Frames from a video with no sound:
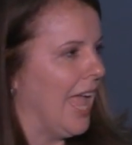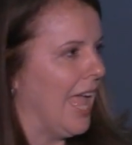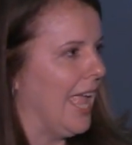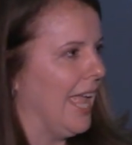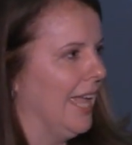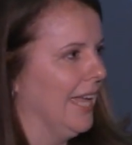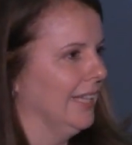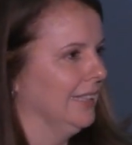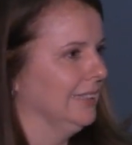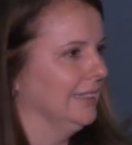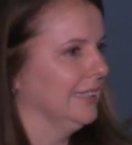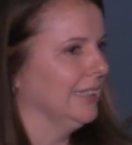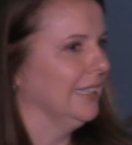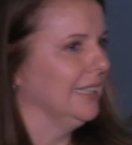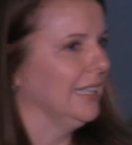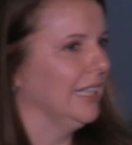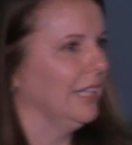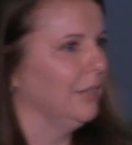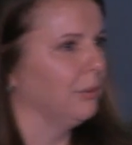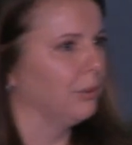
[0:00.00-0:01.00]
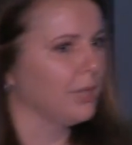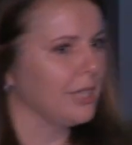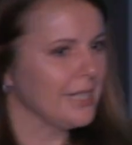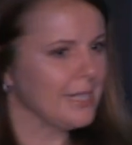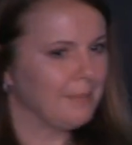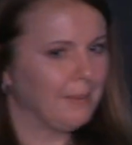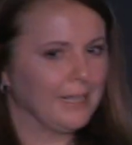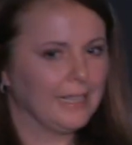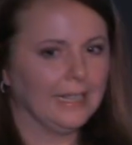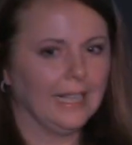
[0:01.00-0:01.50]
And we're going to
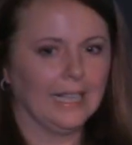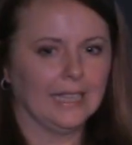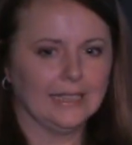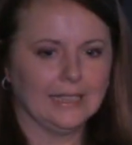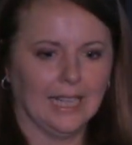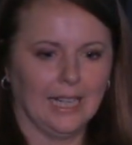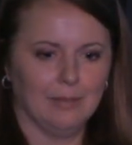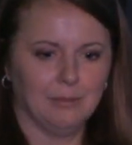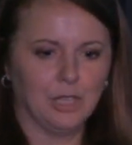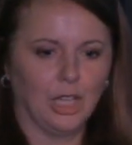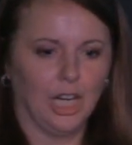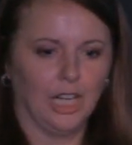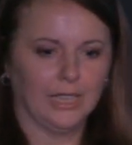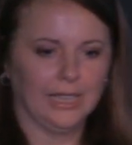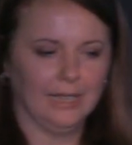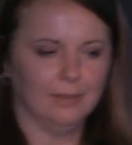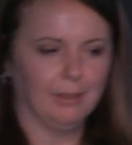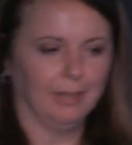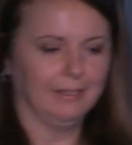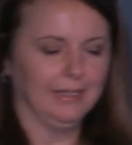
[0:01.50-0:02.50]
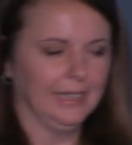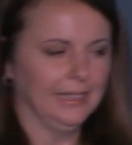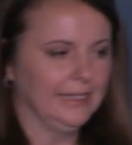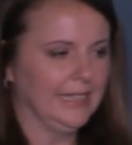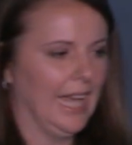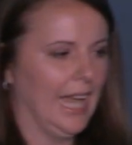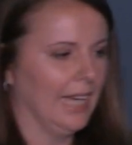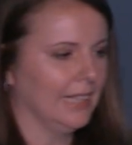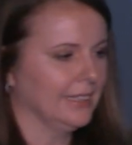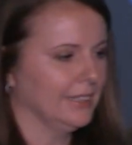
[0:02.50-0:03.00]
spend a lot of time talking about the
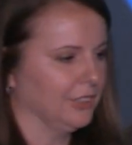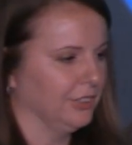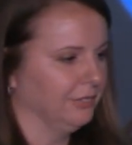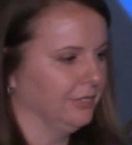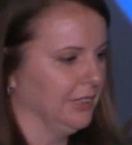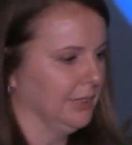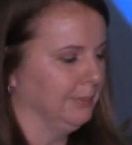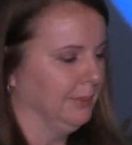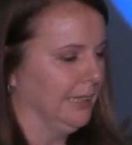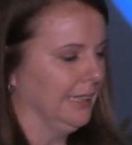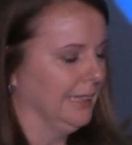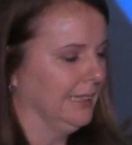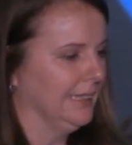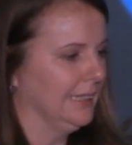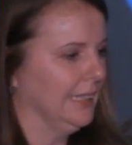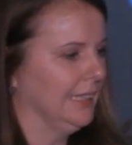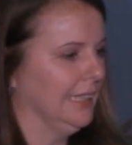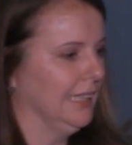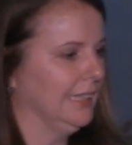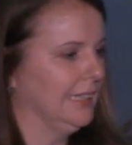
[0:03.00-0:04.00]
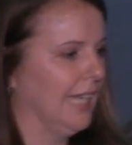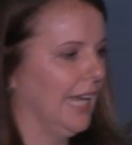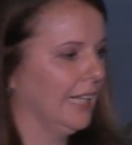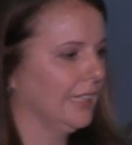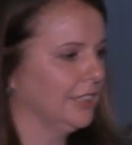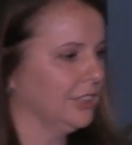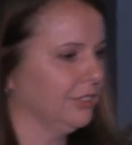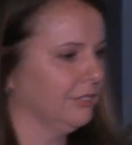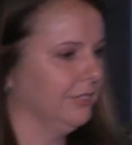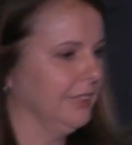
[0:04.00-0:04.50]
attack surface because the
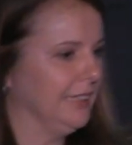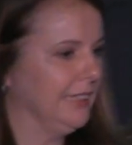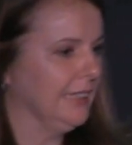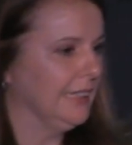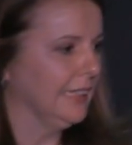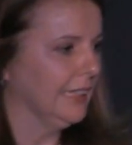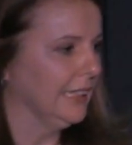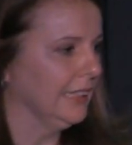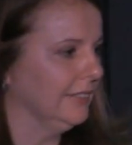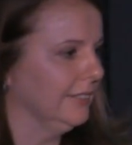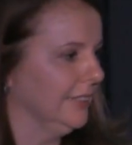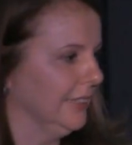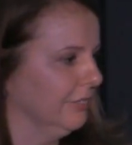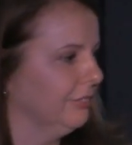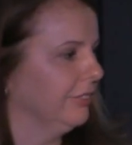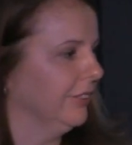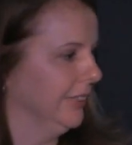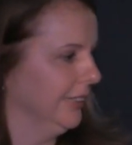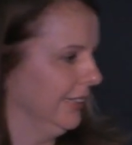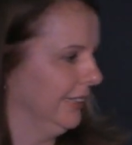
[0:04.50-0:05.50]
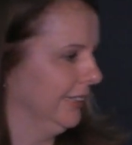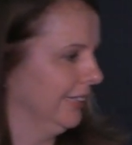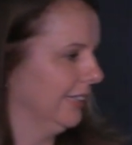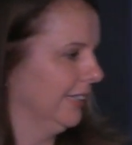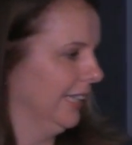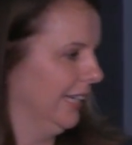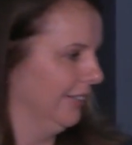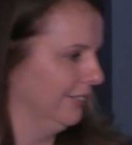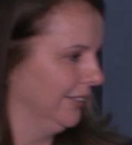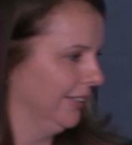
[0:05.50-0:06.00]
attack surface is a little different in the
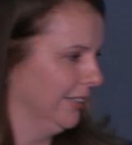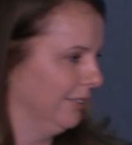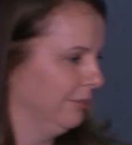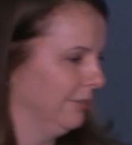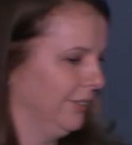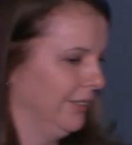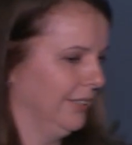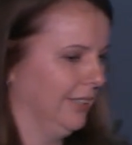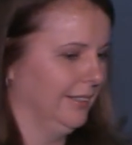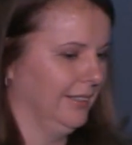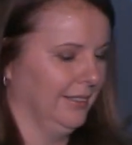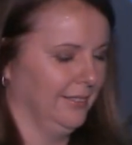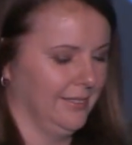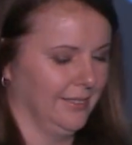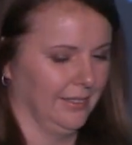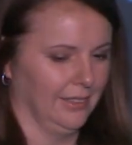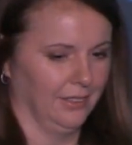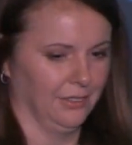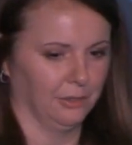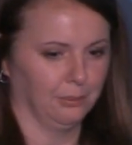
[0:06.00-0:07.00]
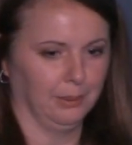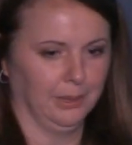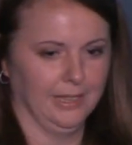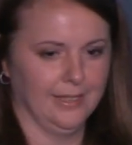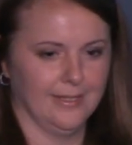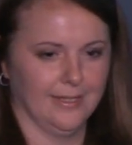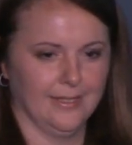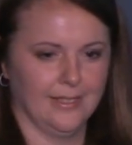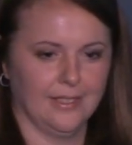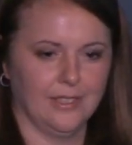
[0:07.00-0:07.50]
cloud than it is in other
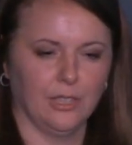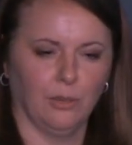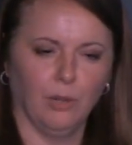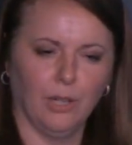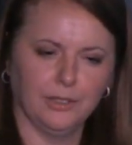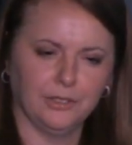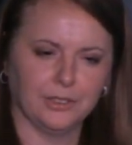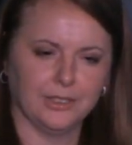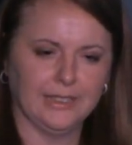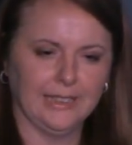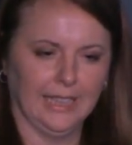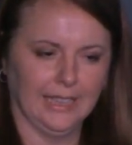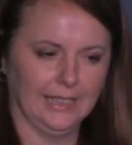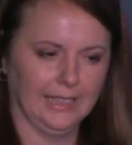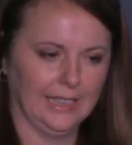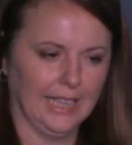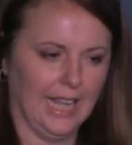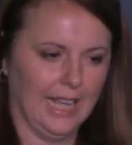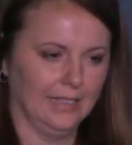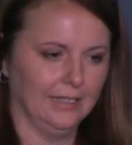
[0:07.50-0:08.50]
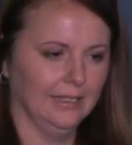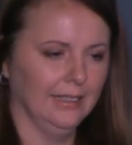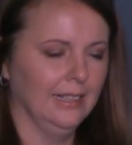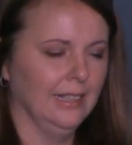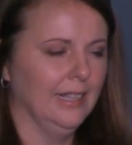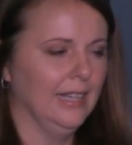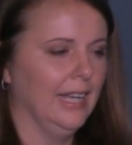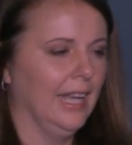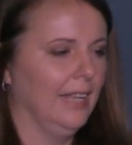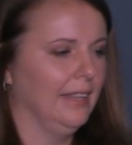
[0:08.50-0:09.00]
places. And so understanding that
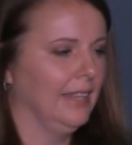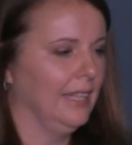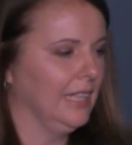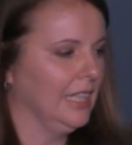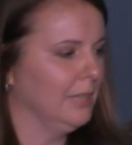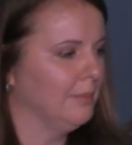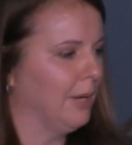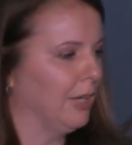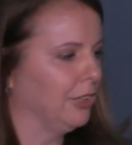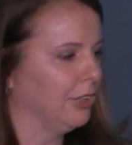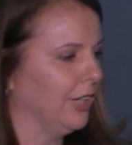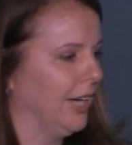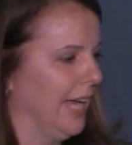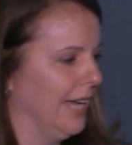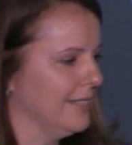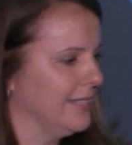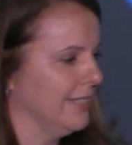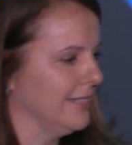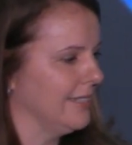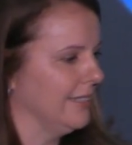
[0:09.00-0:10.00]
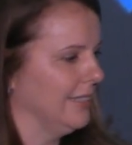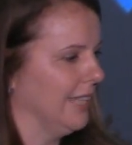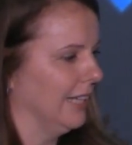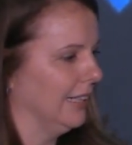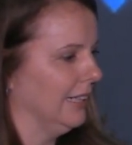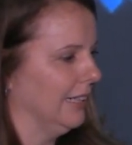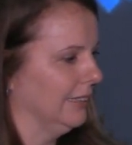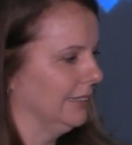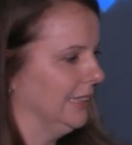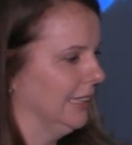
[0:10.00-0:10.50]
and thinking about your assets in
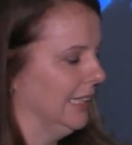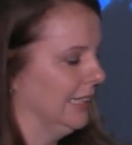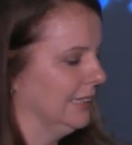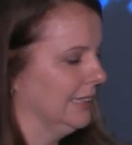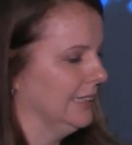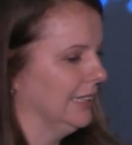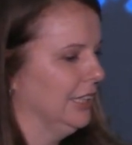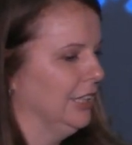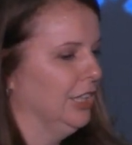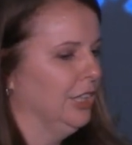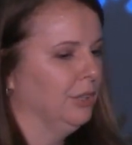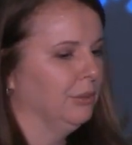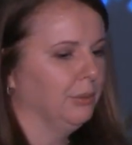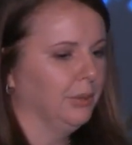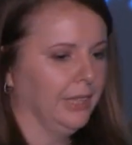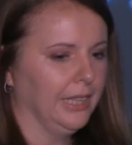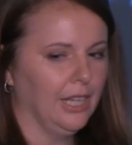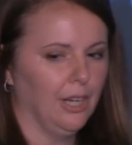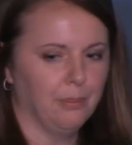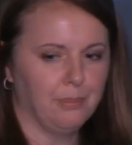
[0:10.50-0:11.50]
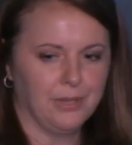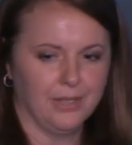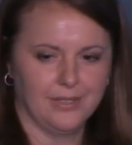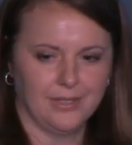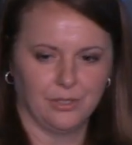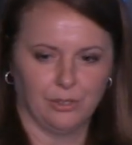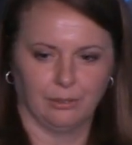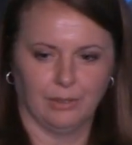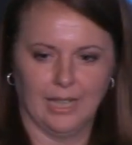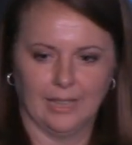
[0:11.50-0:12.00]
that context really helps
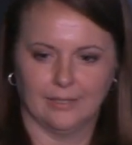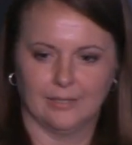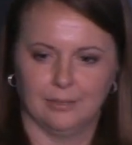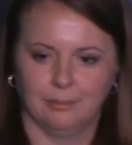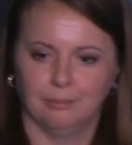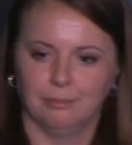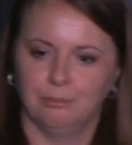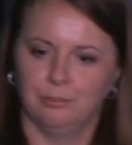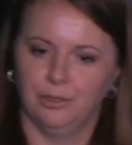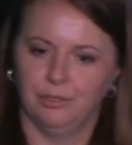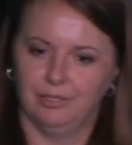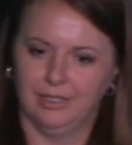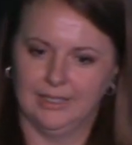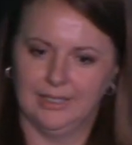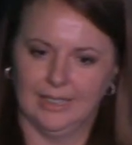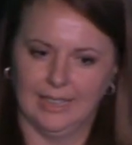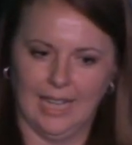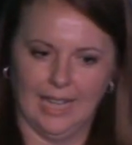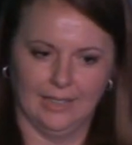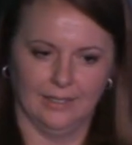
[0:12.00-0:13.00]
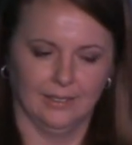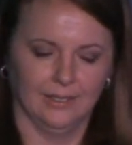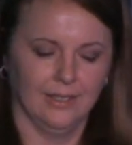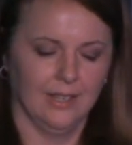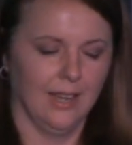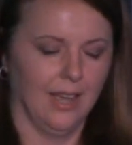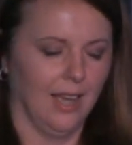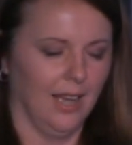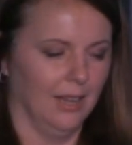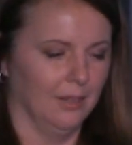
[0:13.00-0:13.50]
us direct moving to that,
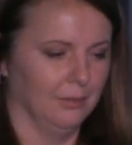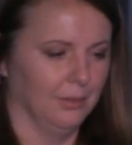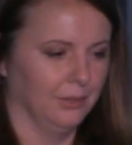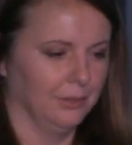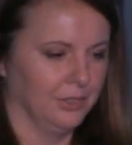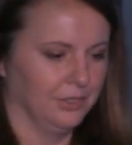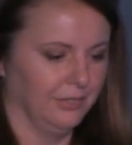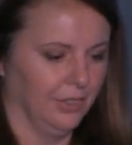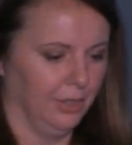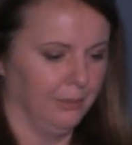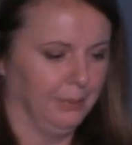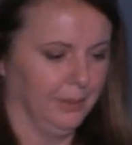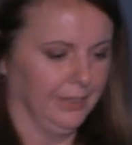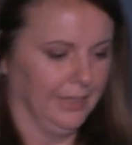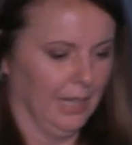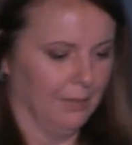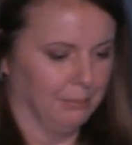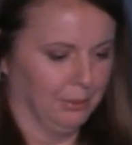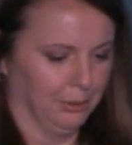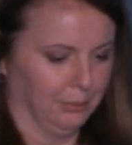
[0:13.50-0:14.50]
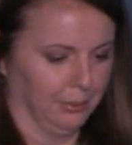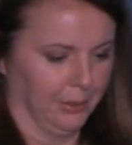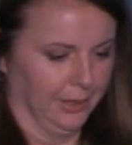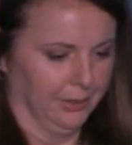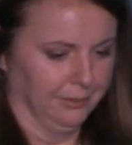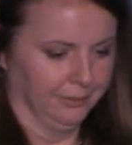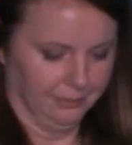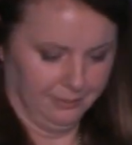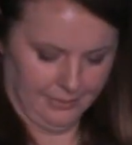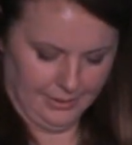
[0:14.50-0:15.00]
developing that blueprint.